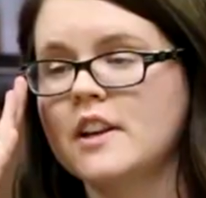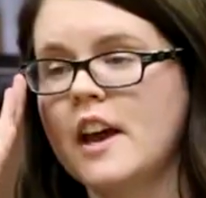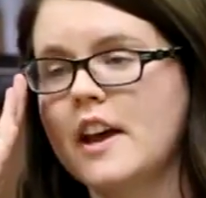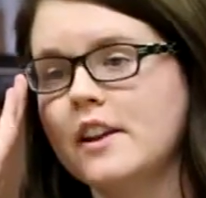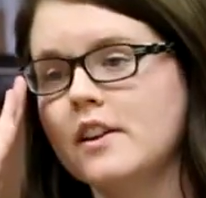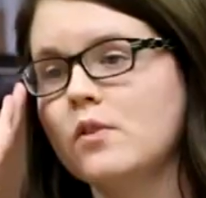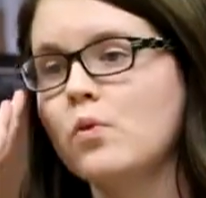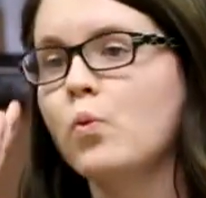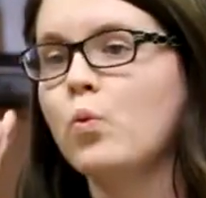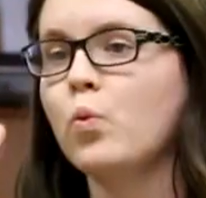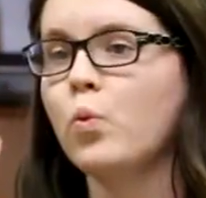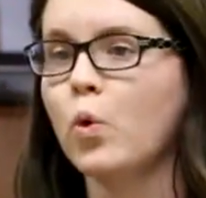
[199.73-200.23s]

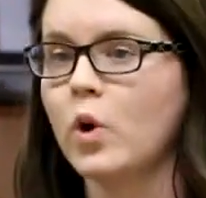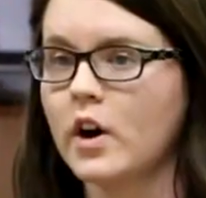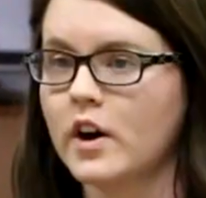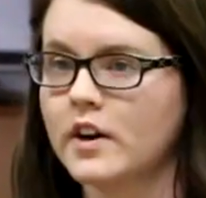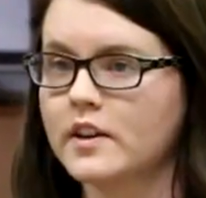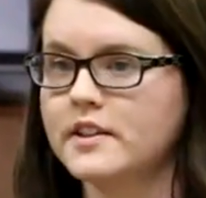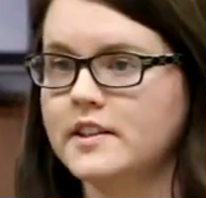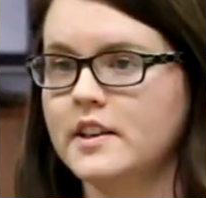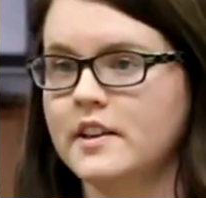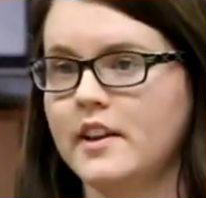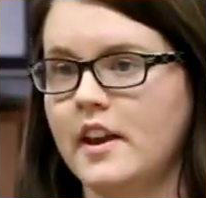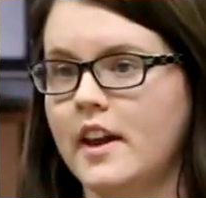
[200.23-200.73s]
and
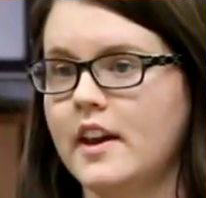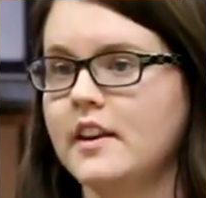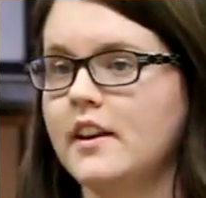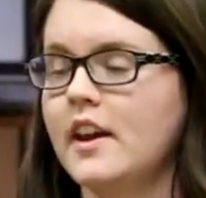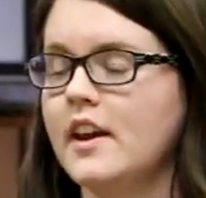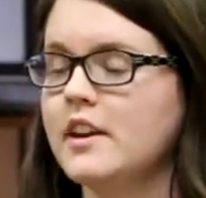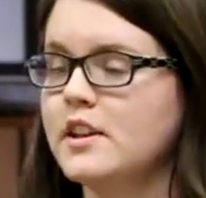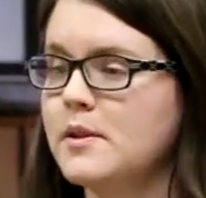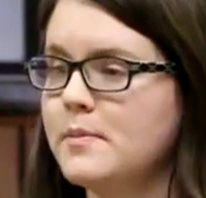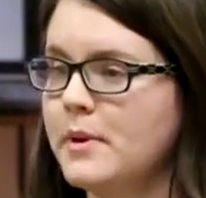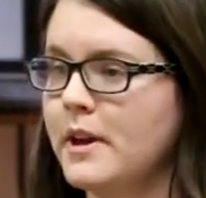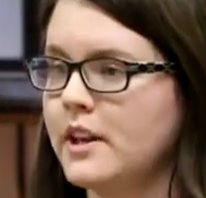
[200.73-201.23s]
work to get
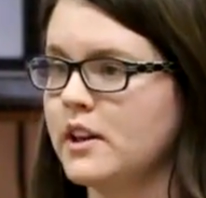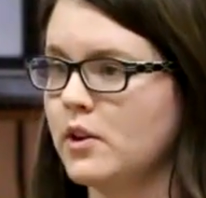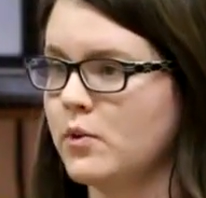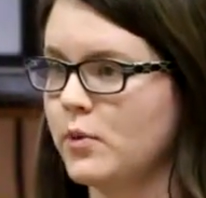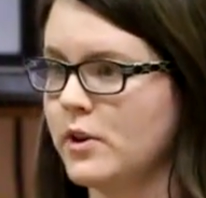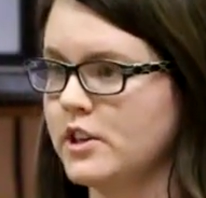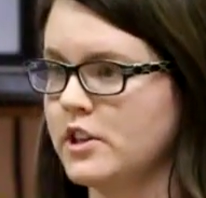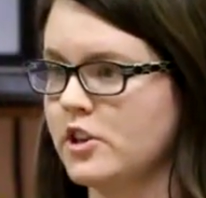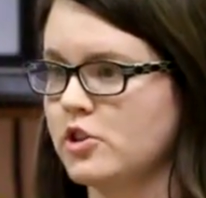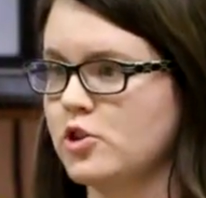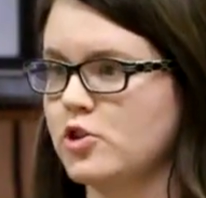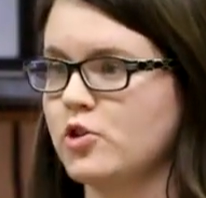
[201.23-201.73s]
independent
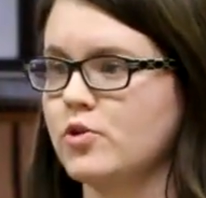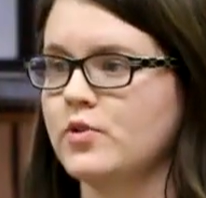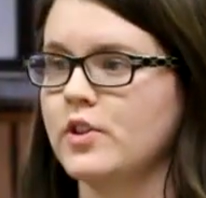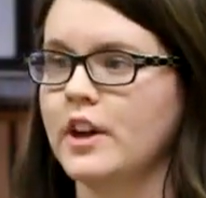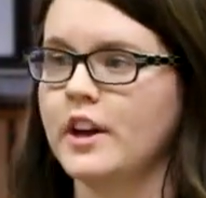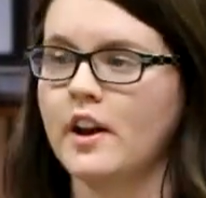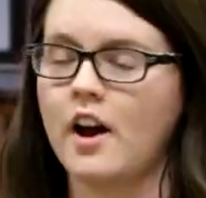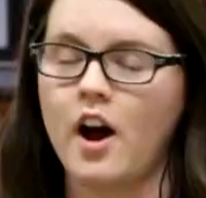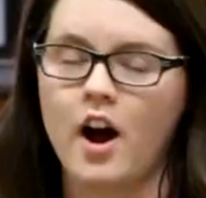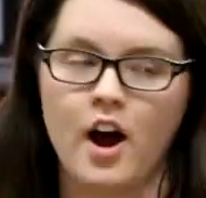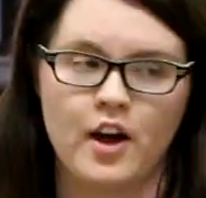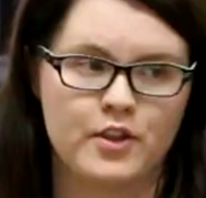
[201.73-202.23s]

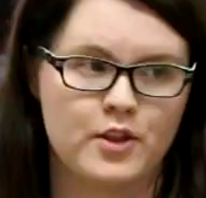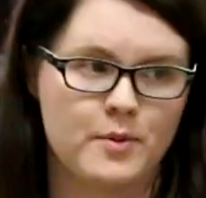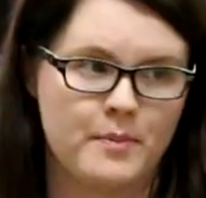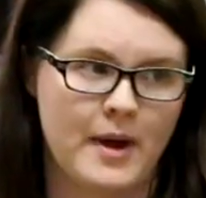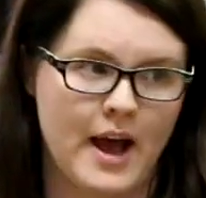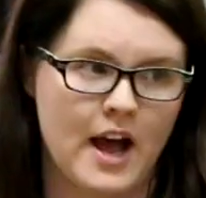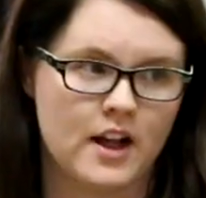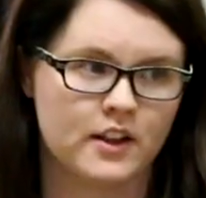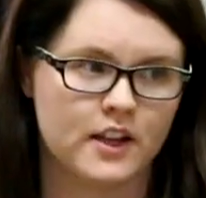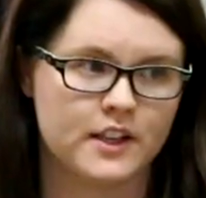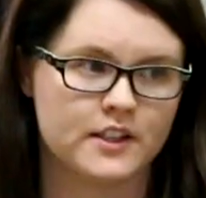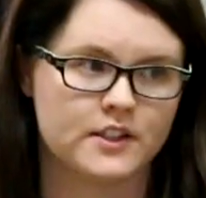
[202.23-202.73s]
redistricting on the
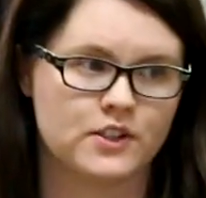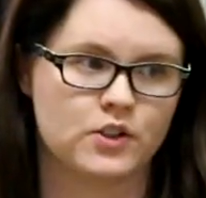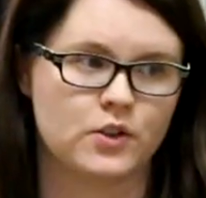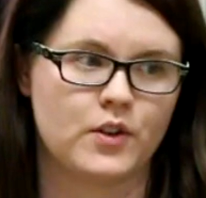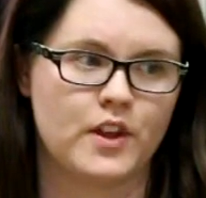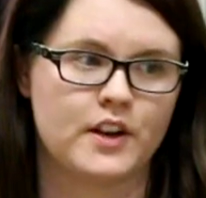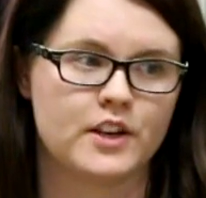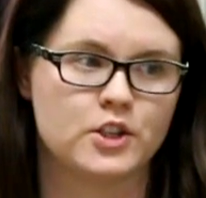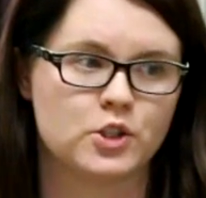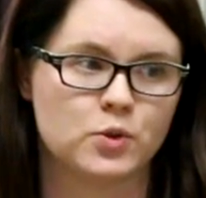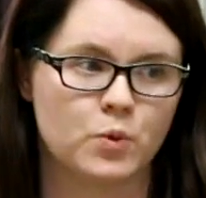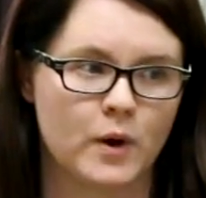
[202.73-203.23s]
ballot so
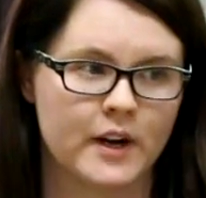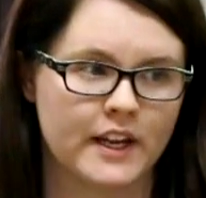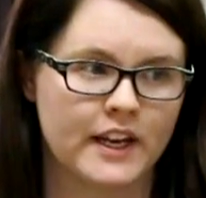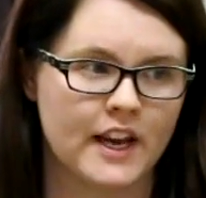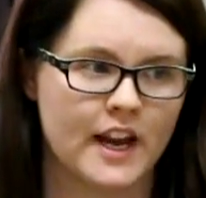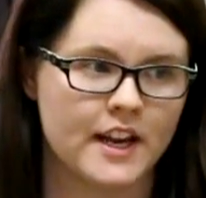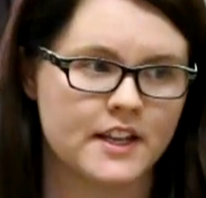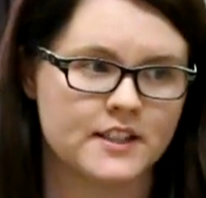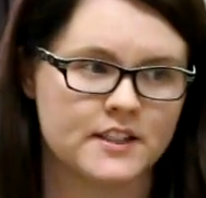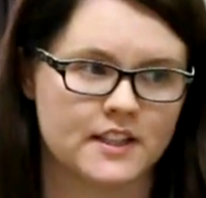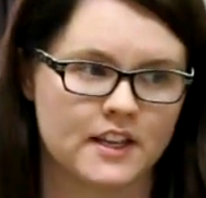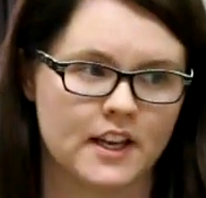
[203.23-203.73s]
that in
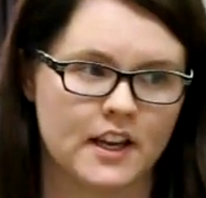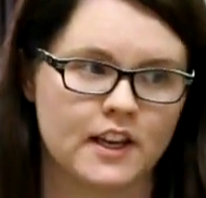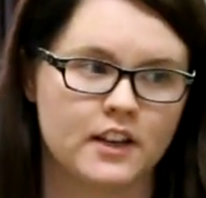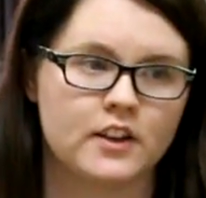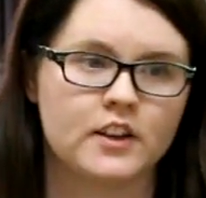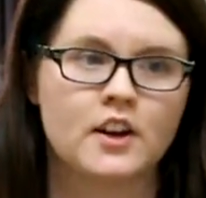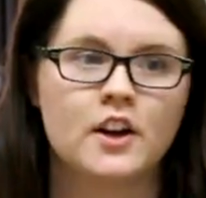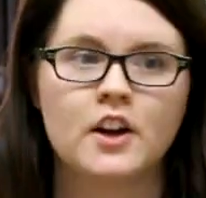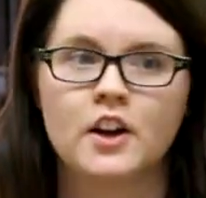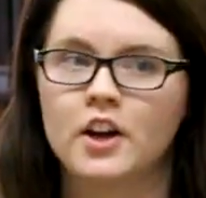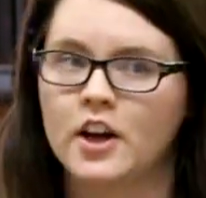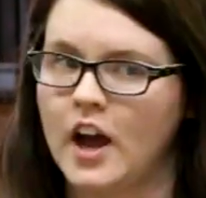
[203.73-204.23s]

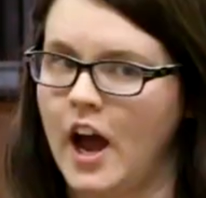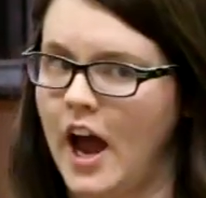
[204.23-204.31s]
2018,